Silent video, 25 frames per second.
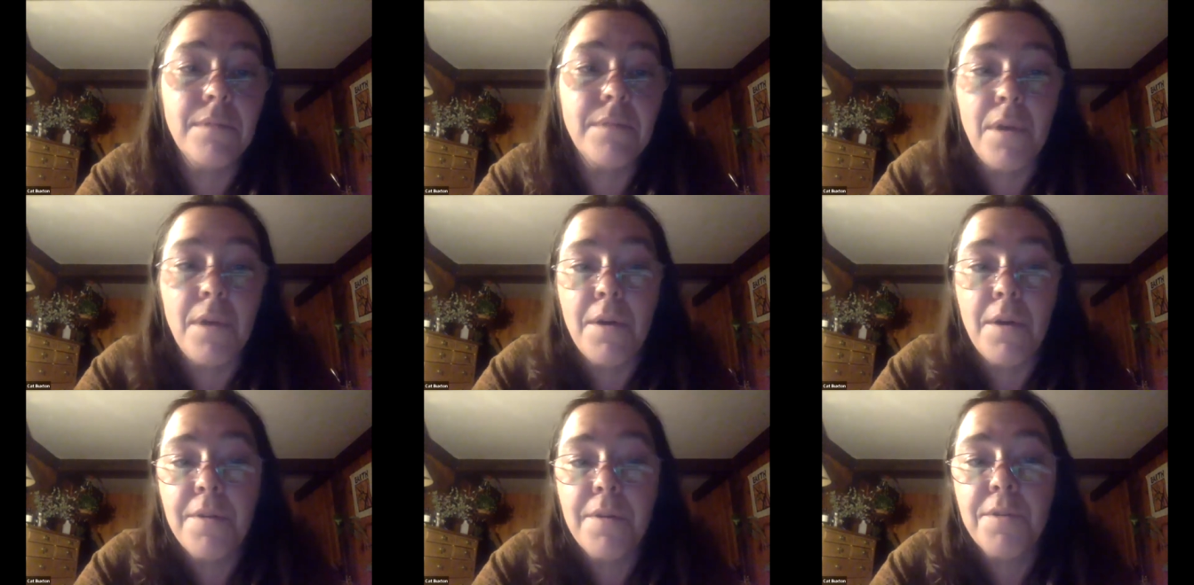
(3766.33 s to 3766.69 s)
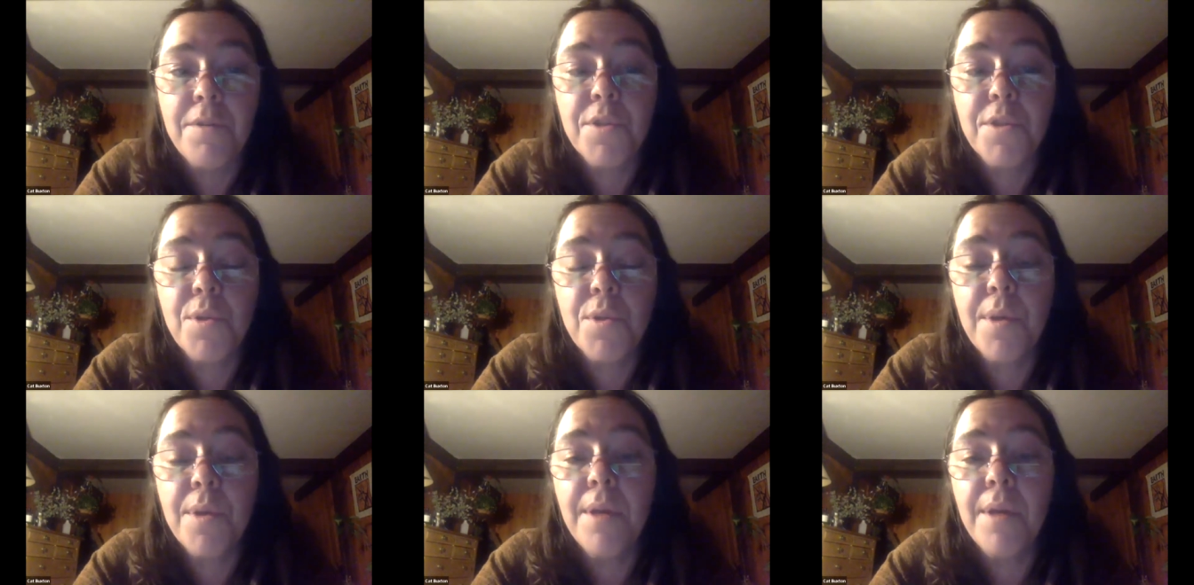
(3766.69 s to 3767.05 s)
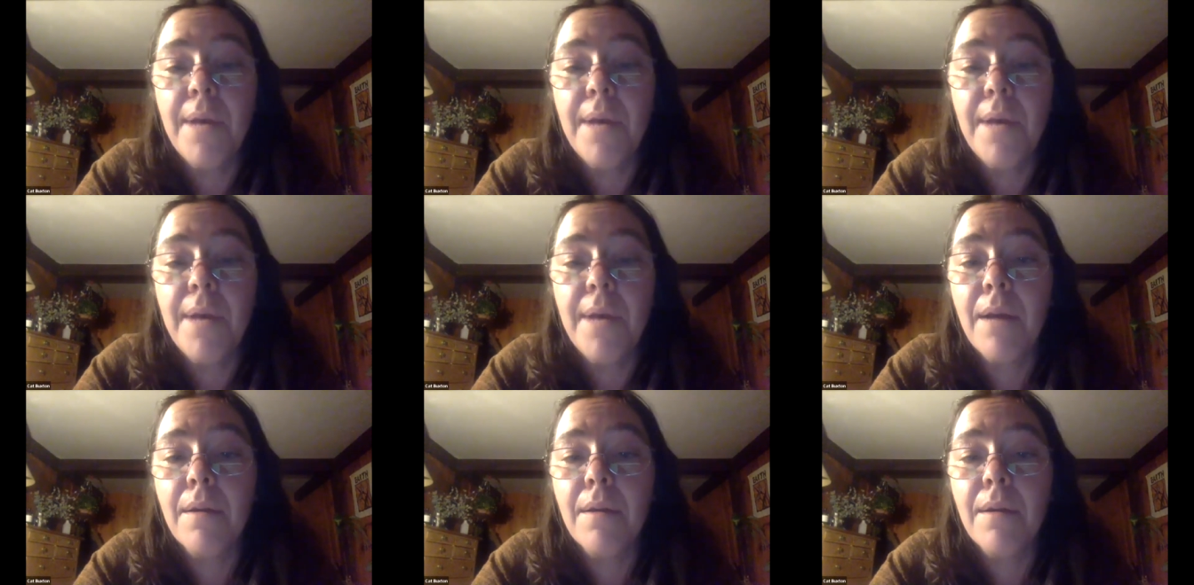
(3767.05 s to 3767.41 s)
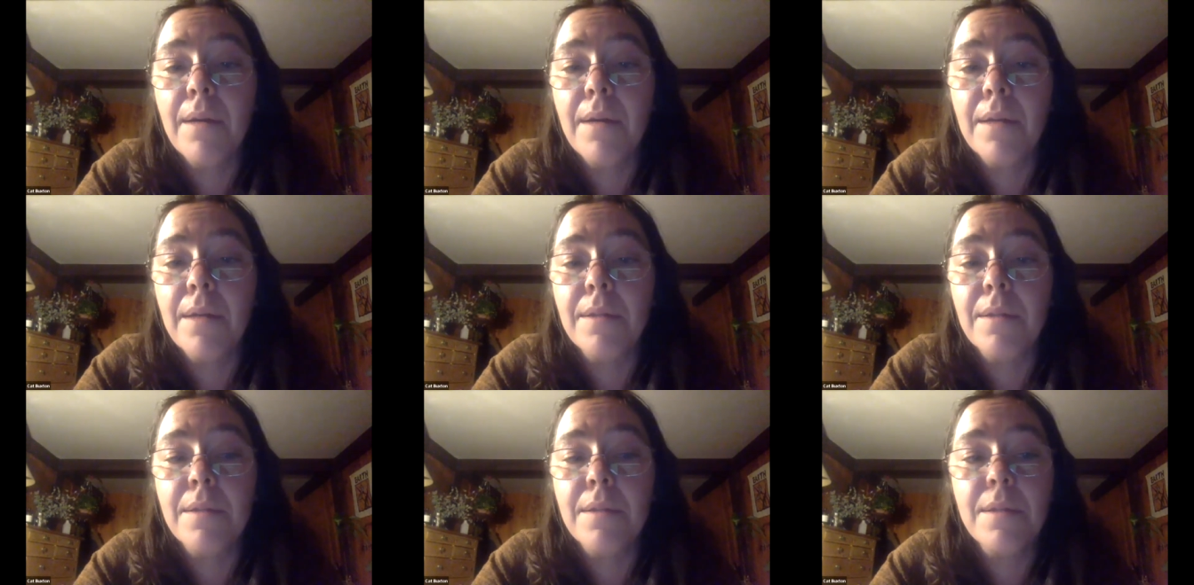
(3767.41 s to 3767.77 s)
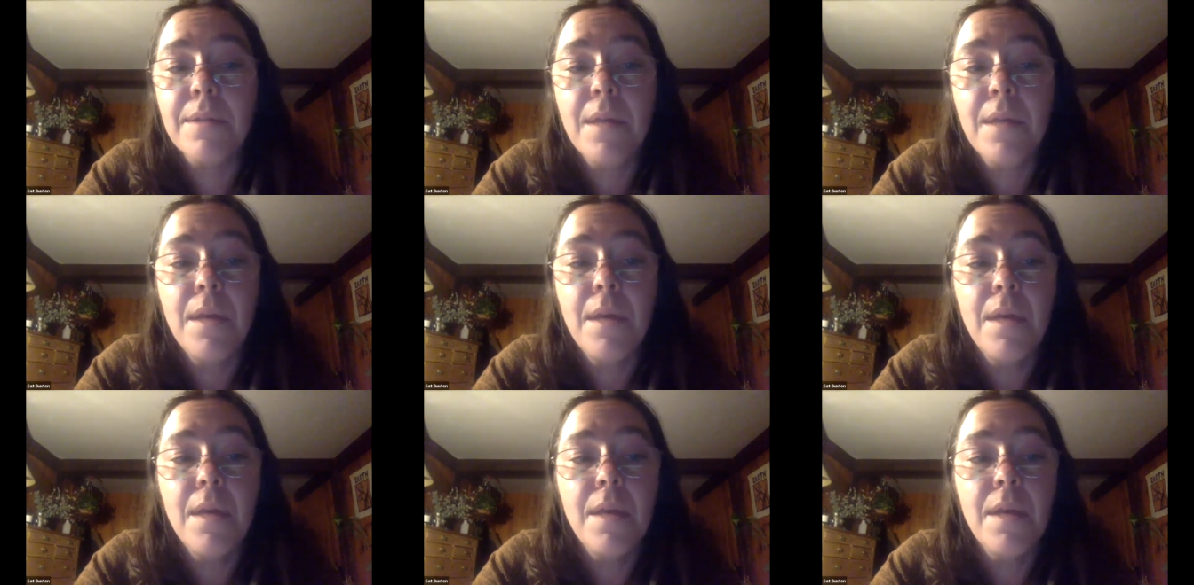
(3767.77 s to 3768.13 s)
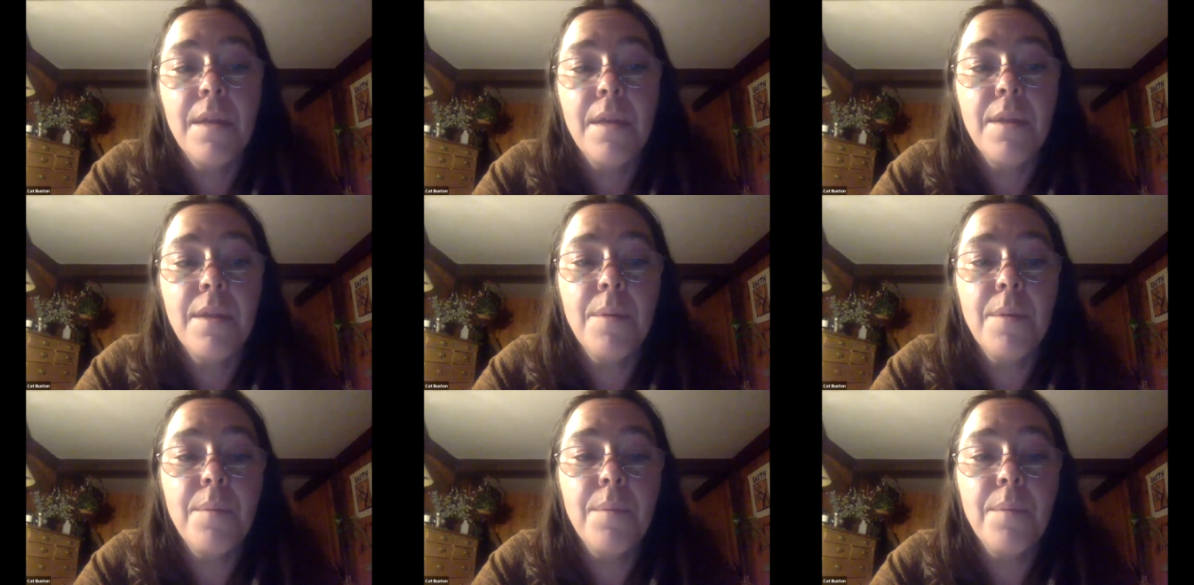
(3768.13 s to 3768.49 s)
Are there soil aggregates?
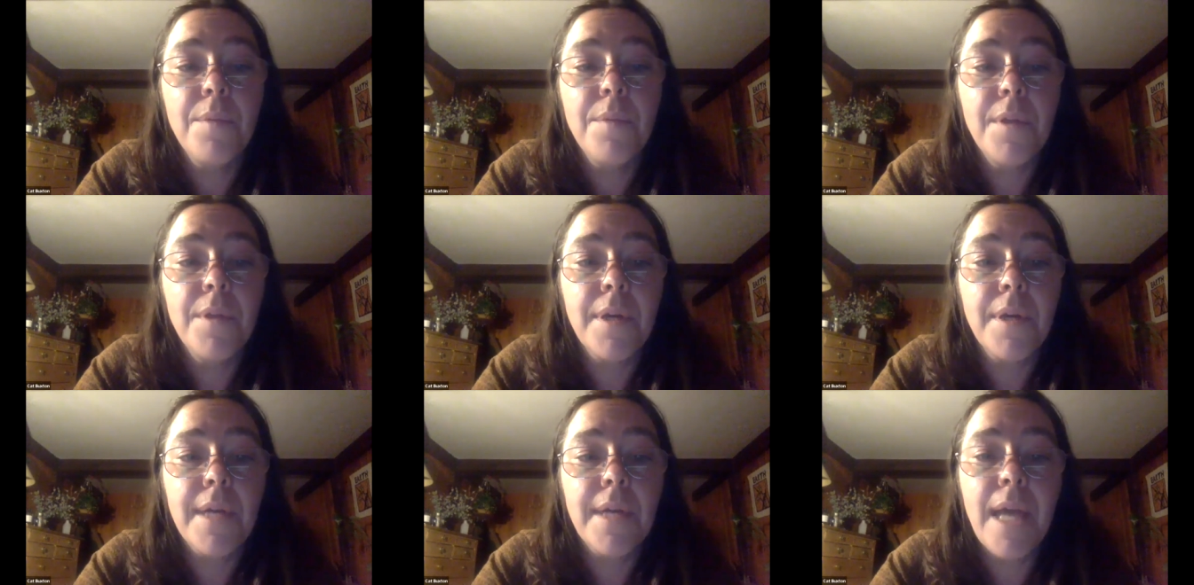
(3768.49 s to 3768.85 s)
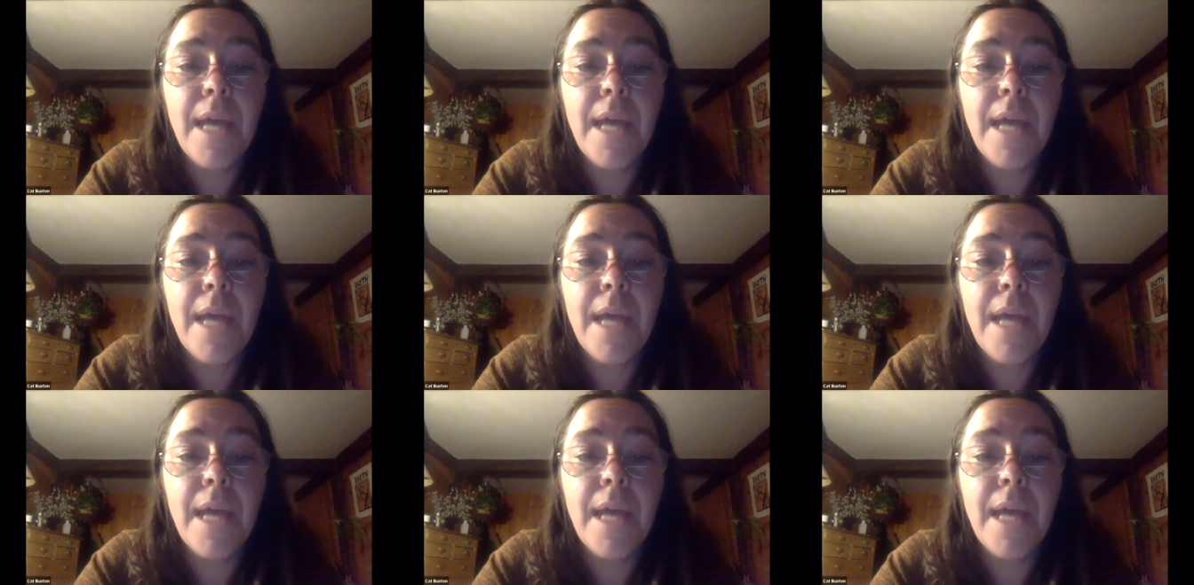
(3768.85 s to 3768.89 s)
The